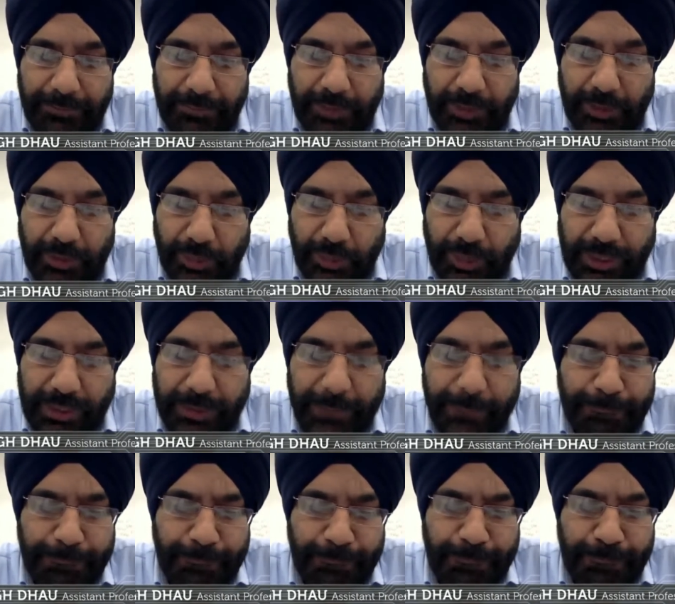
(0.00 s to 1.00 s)

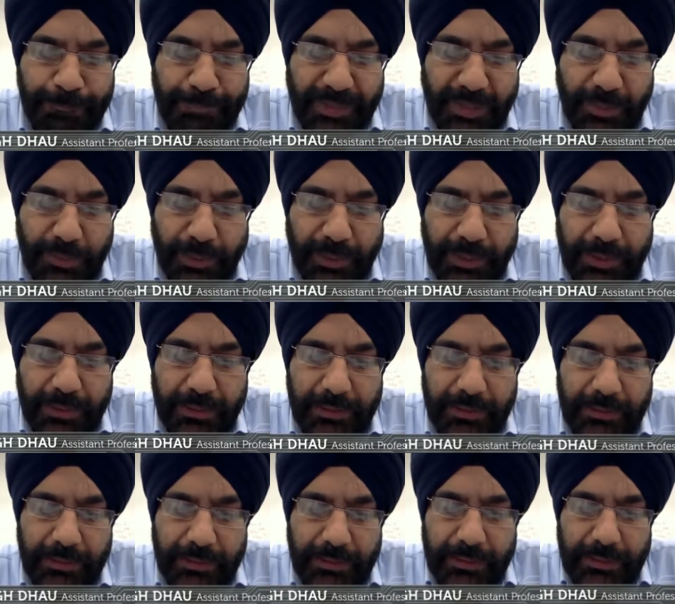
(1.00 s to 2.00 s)
growing, well,
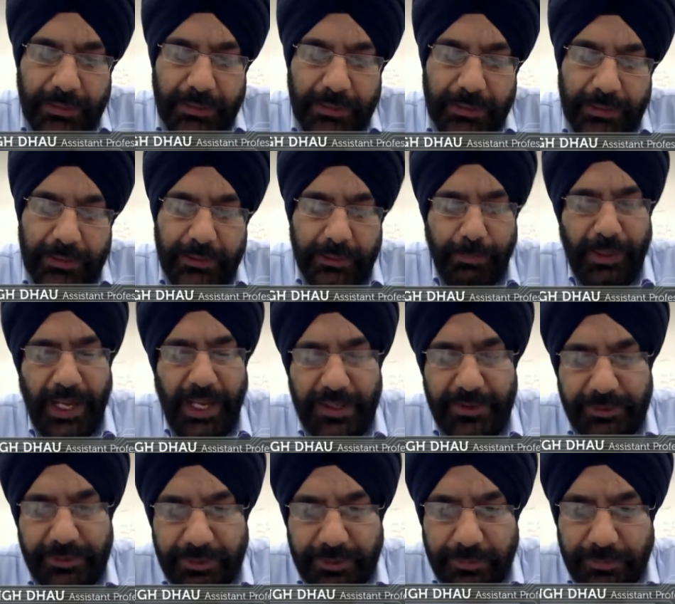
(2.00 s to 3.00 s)
the
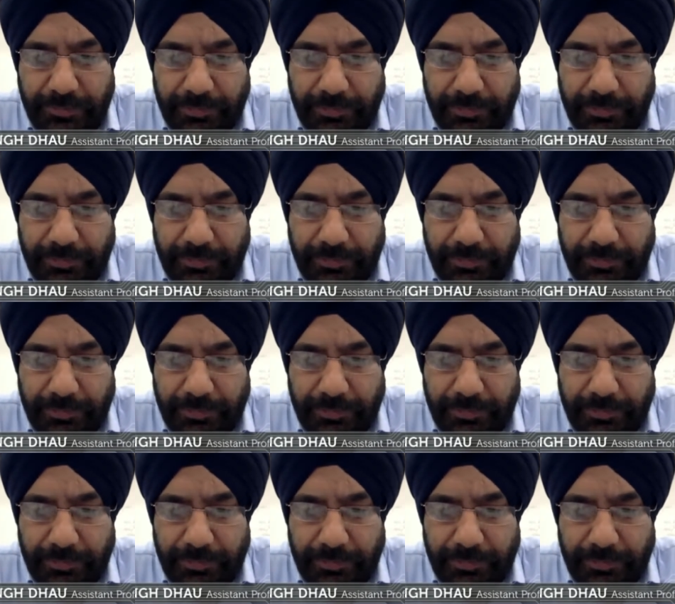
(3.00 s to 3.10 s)
plants.